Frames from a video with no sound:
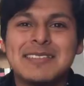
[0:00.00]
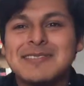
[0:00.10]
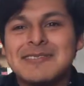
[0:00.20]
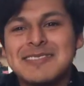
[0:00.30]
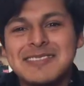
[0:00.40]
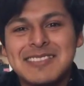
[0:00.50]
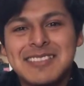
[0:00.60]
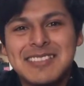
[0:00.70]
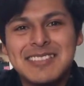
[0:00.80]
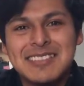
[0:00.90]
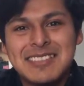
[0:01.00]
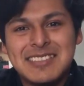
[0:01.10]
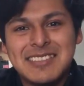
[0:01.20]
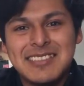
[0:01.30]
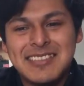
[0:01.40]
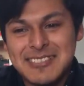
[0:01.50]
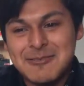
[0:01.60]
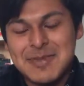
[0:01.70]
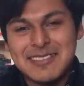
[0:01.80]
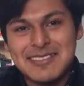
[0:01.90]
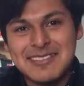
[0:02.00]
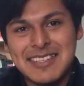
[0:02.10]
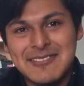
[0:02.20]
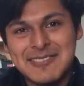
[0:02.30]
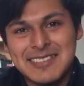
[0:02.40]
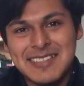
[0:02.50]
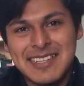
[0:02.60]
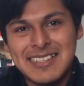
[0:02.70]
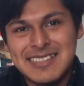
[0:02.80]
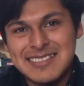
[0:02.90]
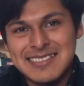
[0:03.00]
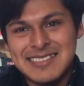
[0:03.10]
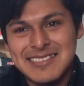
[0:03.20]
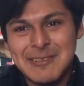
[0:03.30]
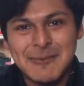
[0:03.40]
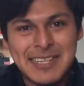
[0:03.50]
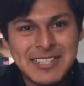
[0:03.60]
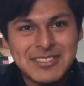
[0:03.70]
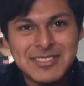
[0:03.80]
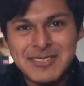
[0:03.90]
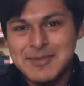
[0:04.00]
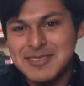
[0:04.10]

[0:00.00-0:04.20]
and so that's what makes it sacred, I guess. That relationship